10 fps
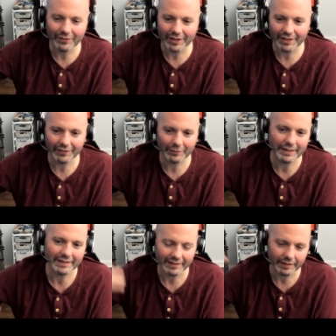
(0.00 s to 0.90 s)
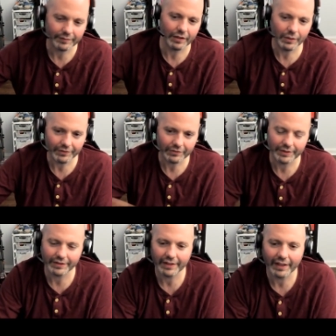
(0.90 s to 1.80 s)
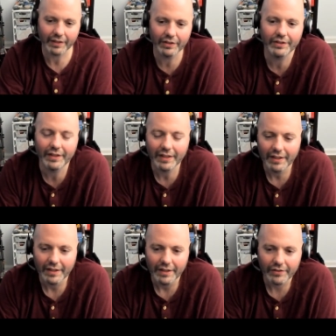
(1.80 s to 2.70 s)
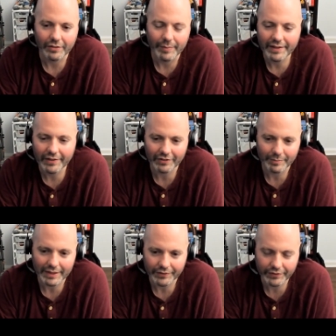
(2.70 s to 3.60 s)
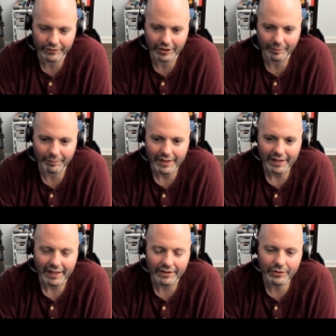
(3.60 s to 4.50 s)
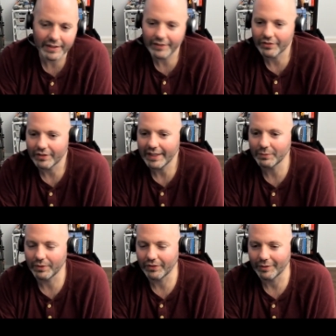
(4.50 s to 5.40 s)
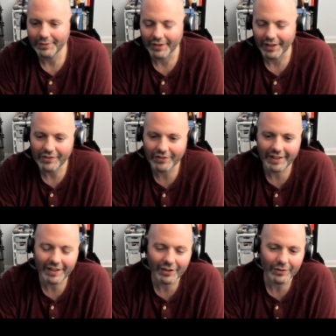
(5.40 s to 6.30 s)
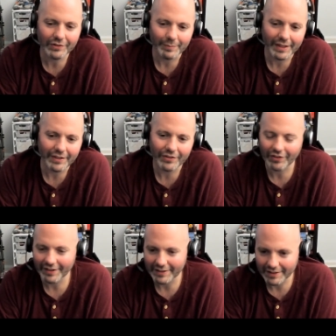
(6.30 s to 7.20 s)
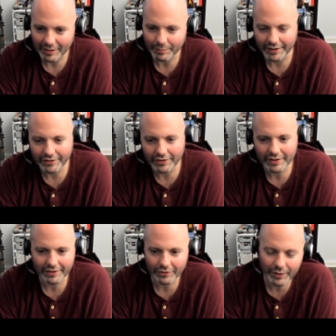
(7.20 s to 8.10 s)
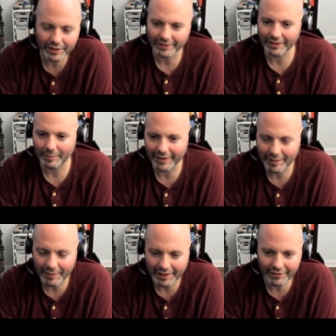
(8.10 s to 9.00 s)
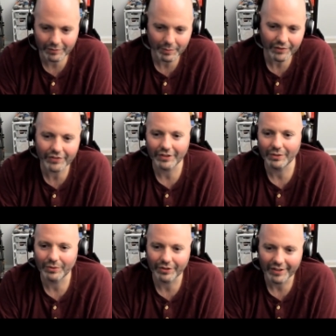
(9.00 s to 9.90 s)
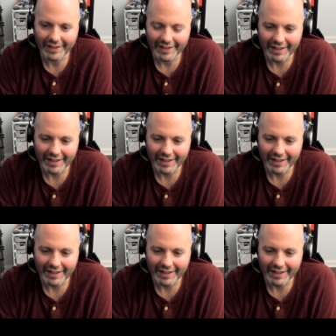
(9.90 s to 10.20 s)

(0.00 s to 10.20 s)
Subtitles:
I really respect, that I follow on Twitter and I learn tremendous amounts from, and you can interact with them, right? CEOs of major silicon companies, you could tweet at them and they might respond to you, or